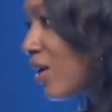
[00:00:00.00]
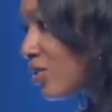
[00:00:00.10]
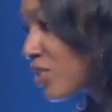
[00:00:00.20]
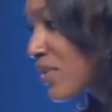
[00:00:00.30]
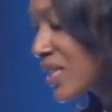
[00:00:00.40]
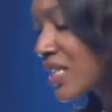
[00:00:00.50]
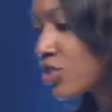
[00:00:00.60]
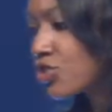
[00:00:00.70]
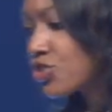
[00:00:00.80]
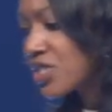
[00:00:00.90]
ultimately,
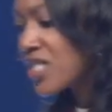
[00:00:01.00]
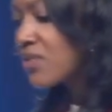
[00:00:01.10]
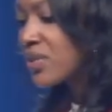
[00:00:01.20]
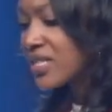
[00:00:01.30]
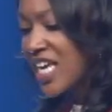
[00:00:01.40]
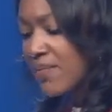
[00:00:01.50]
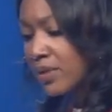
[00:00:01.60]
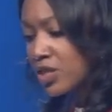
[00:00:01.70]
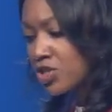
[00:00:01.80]
she was able to